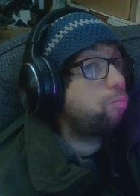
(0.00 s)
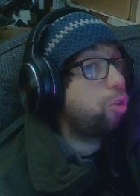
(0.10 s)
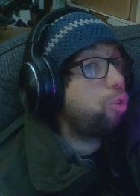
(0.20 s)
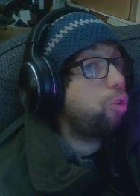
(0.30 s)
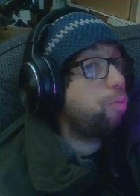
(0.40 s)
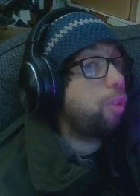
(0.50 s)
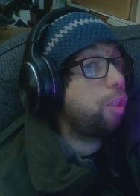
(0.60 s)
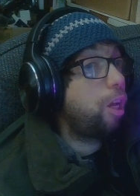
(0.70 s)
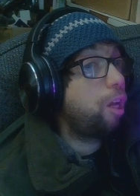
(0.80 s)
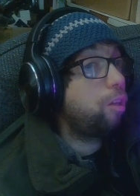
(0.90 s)
YouTube did
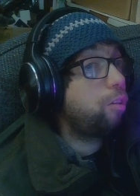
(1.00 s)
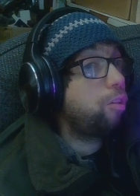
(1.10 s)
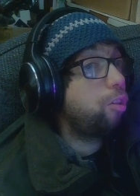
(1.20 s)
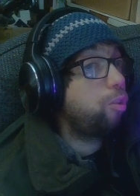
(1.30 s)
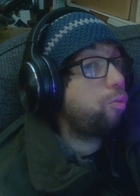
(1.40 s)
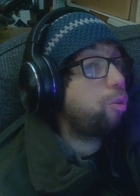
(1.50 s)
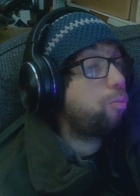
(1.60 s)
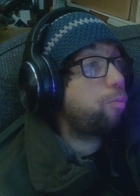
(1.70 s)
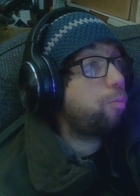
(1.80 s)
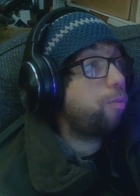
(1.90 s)
that. YouTube
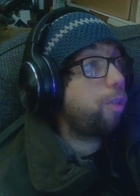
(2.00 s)
removed